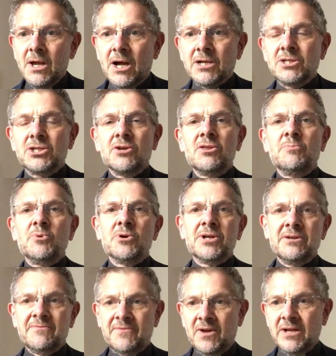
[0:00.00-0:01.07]
And so the book
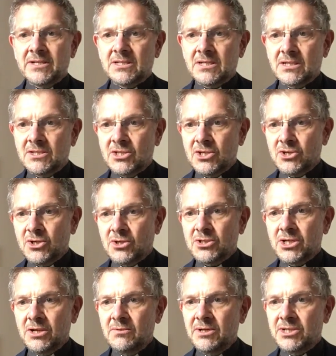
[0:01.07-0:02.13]
invites us
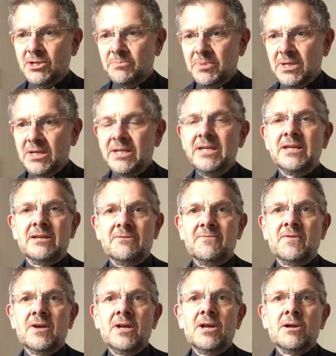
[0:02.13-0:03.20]
not only to
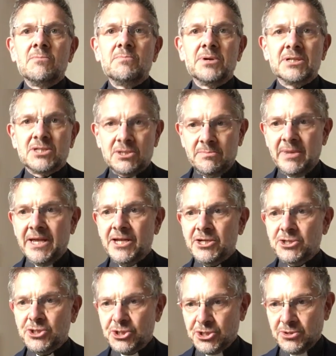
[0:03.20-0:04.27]
believe, but to make a
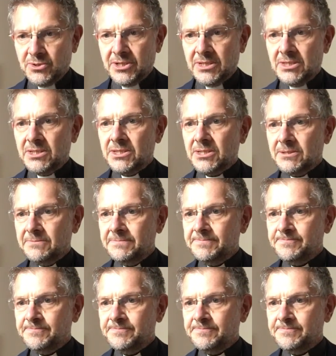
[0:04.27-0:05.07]
choice.